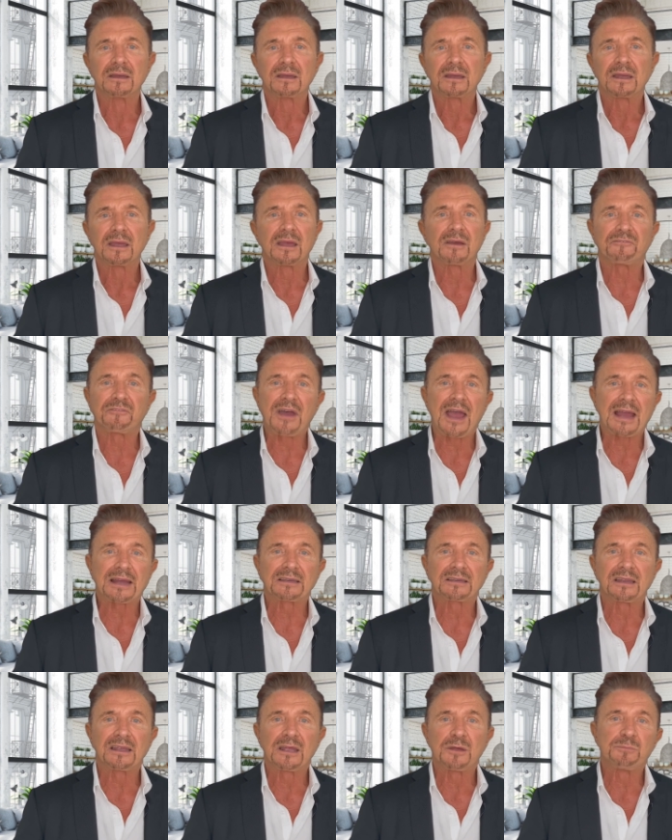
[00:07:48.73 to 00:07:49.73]
In
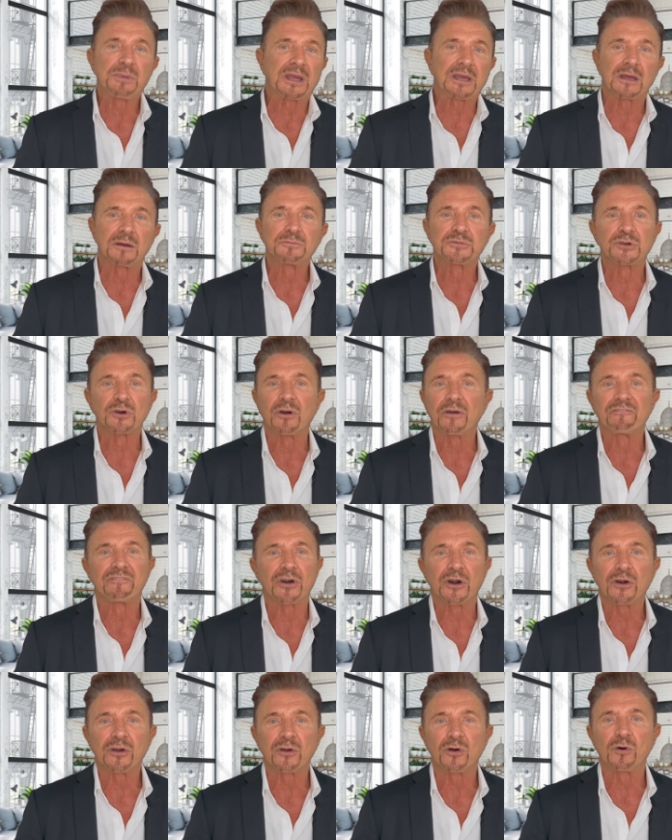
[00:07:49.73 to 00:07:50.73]
fact, it becomes your
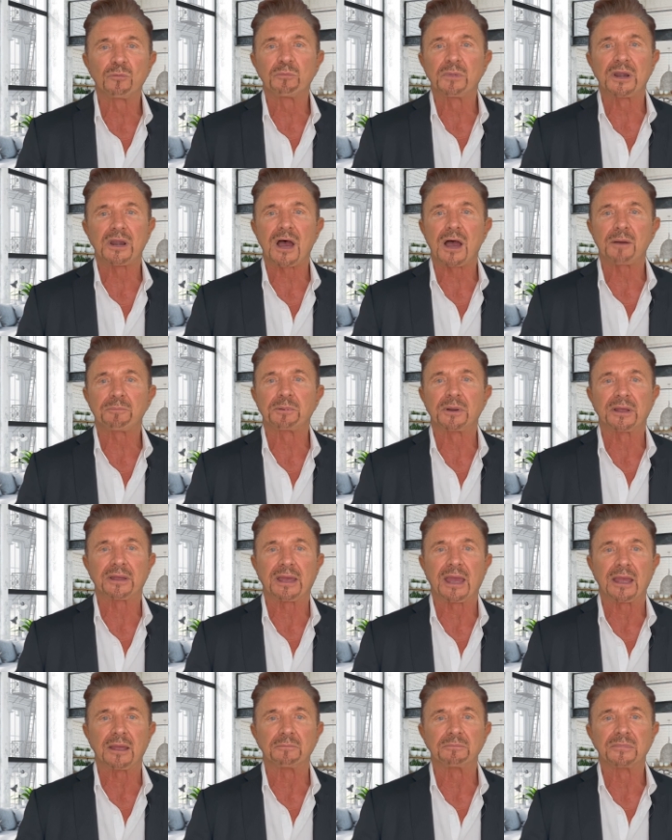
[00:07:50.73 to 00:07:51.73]
very own monopoly
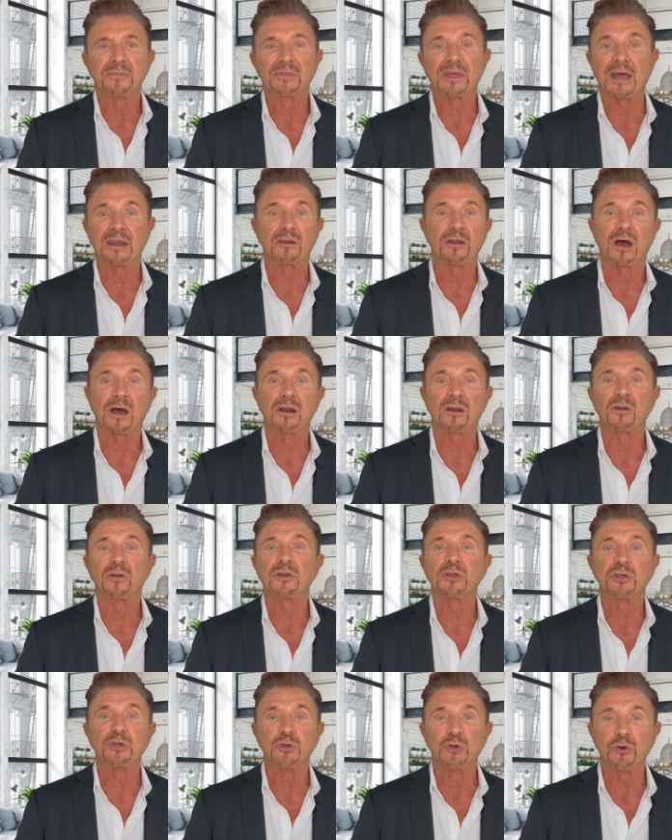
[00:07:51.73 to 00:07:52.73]
game that not
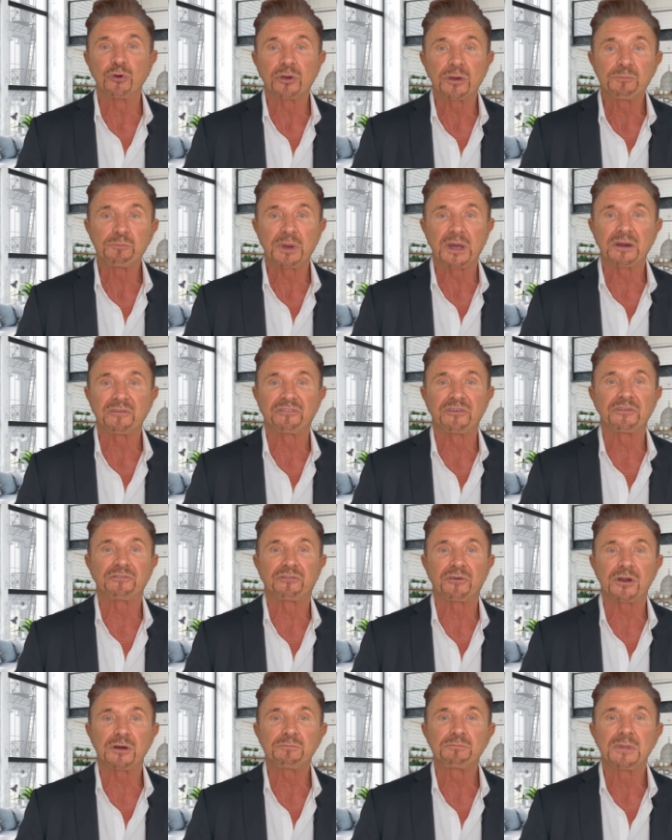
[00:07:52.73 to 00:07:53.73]
only you can benefit
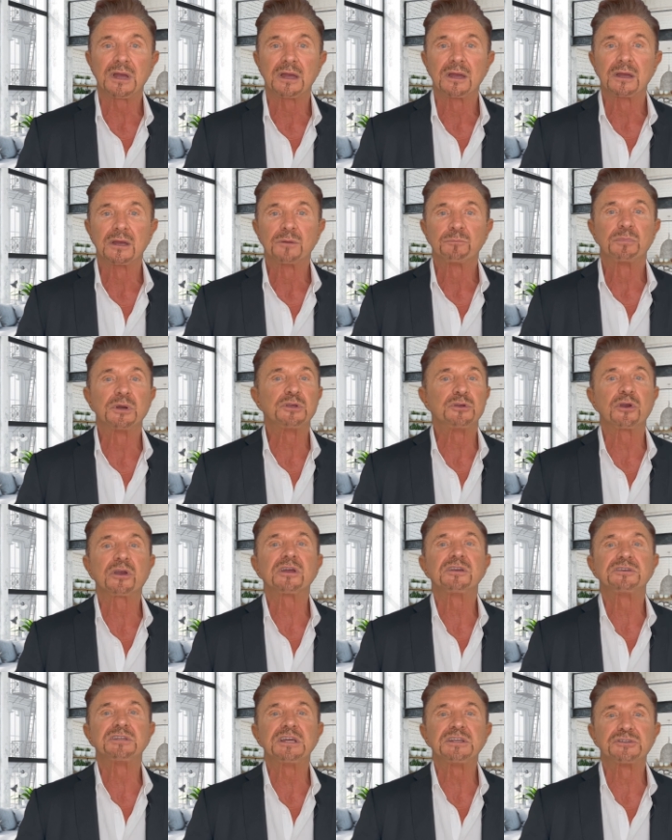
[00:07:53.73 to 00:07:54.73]
from, but you
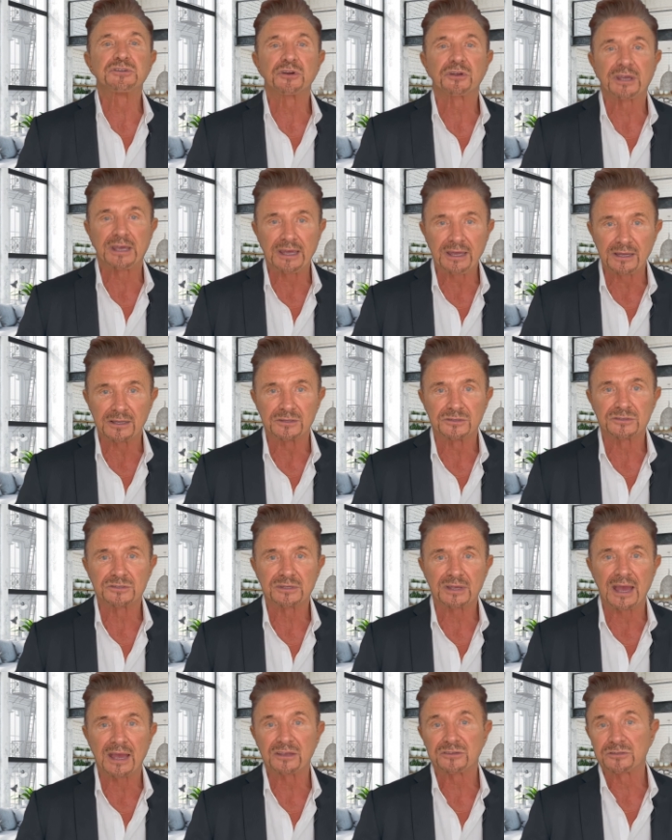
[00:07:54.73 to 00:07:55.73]
can teach your
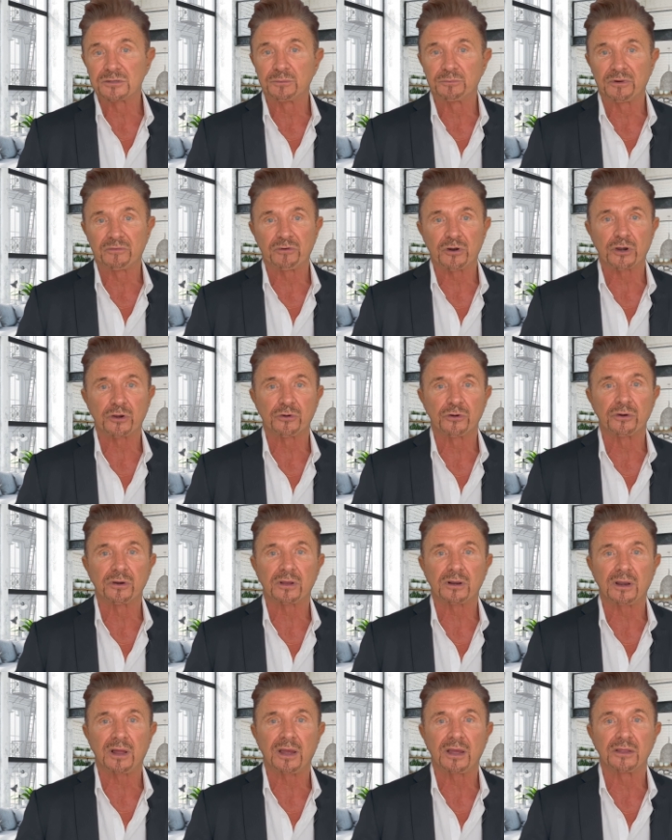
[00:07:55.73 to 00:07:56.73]
kids, as some of our current
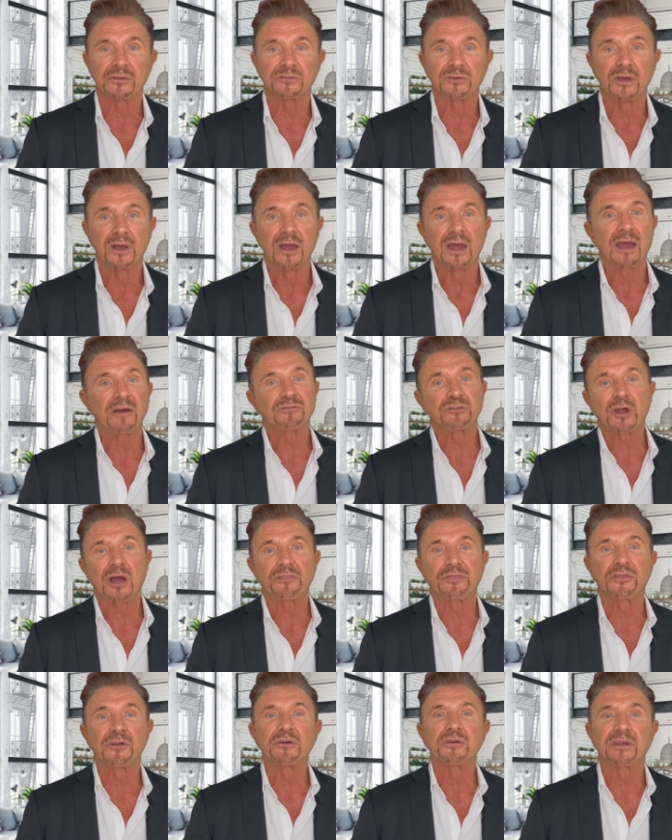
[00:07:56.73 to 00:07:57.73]
clients have
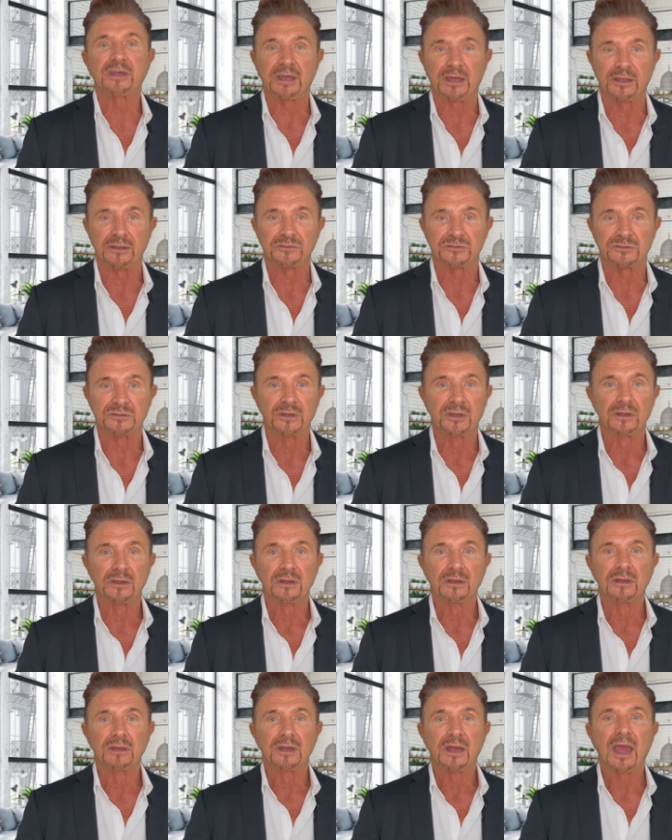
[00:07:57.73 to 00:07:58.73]
taught their kids.
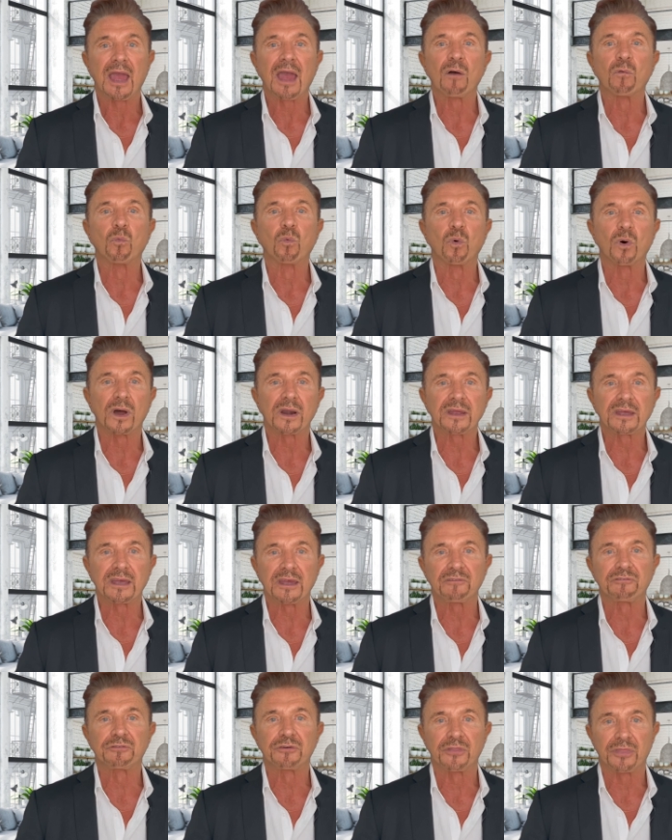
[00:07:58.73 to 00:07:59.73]
And what a
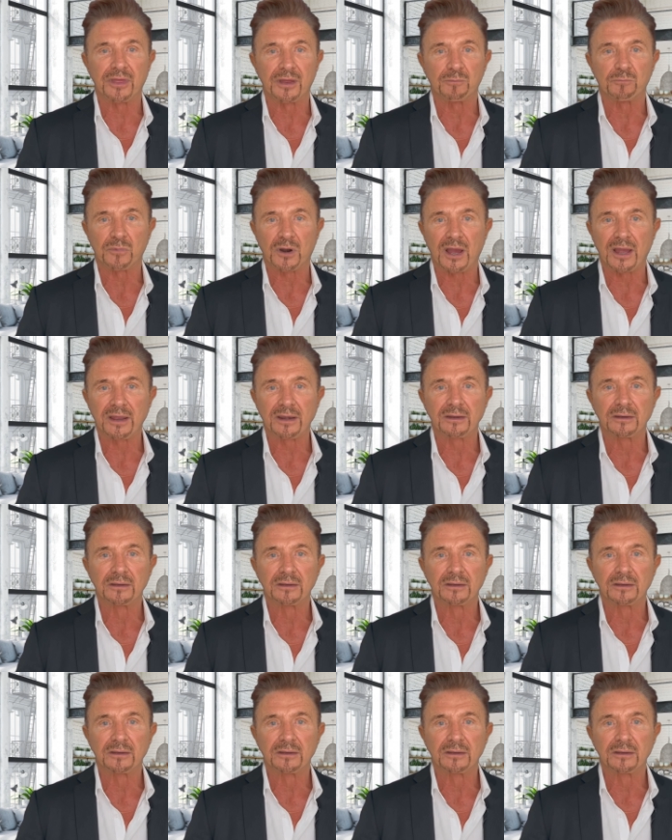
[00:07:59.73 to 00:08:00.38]
gift for them, right?